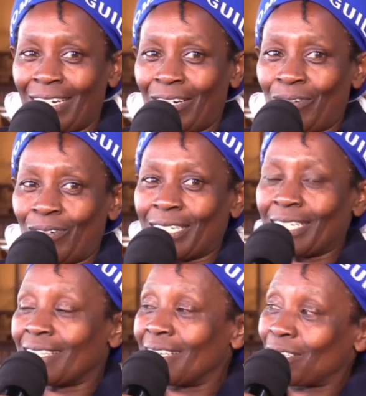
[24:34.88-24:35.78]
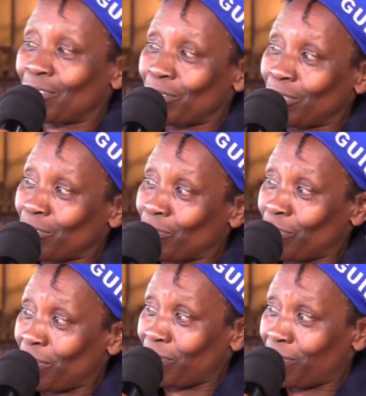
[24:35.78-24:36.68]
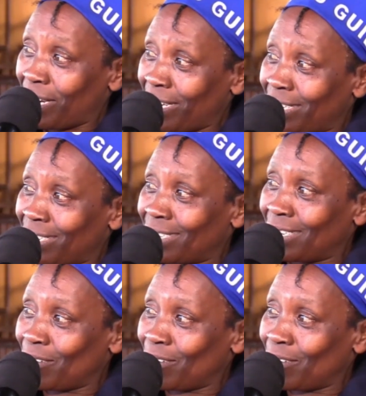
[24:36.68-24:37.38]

What is the source of your funding